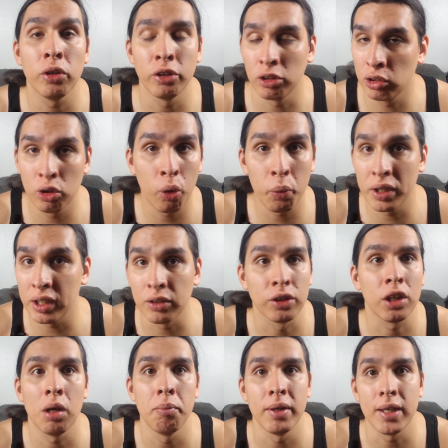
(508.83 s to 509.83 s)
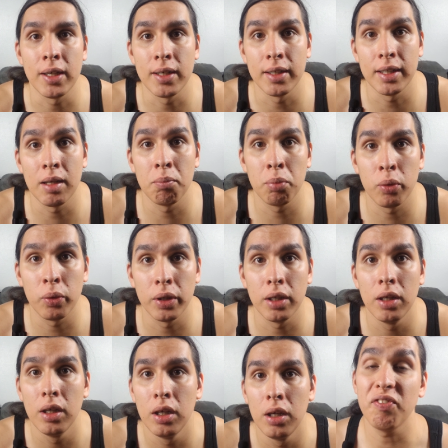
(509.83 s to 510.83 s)
and there's no one else coming in at that point.
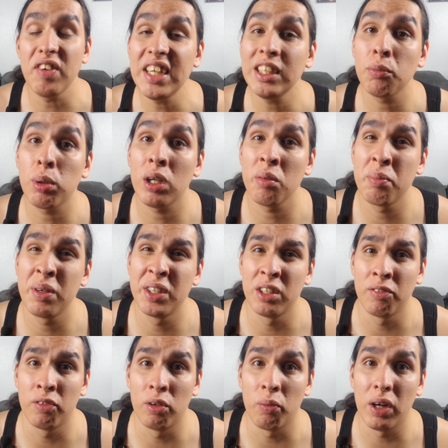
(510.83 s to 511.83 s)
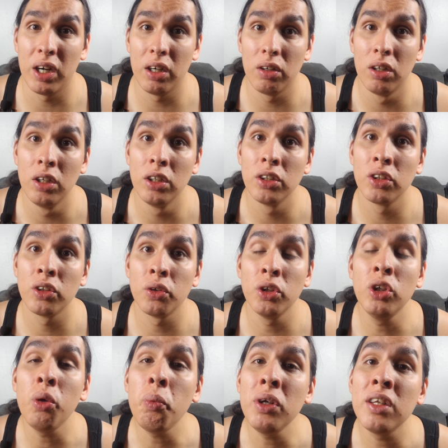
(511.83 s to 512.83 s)
Fans have probably been there for a while, so you
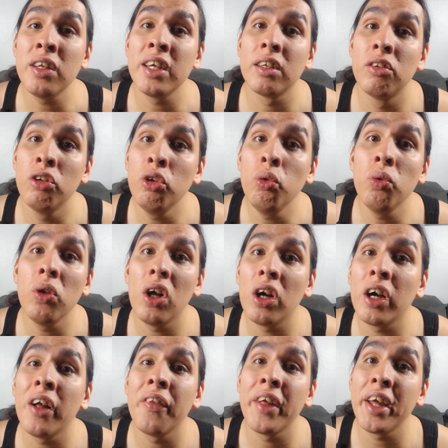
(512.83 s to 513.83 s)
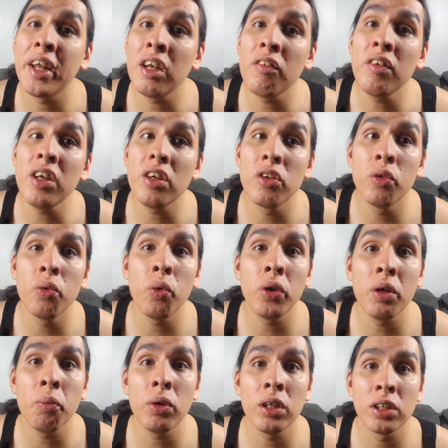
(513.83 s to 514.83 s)
don't want to take too long on the end of it. You
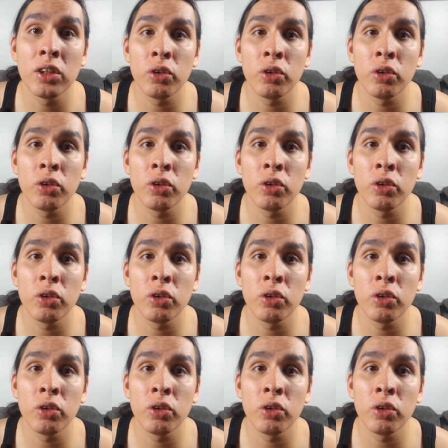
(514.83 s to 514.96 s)
only want to